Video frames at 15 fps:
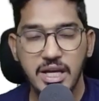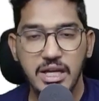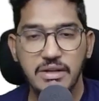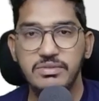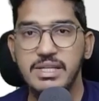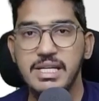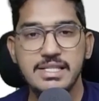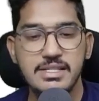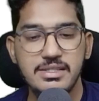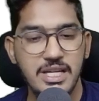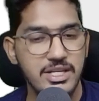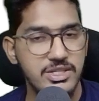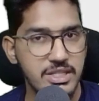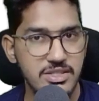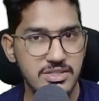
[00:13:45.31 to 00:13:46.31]
if these
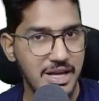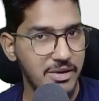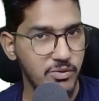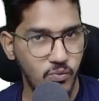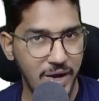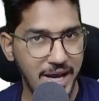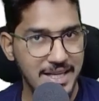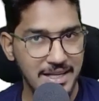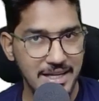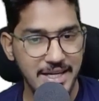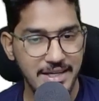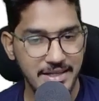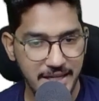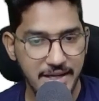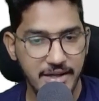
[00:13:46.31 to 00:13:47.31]
sections are
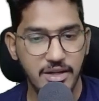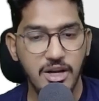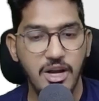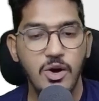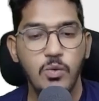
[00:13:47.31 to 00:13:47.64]
violated,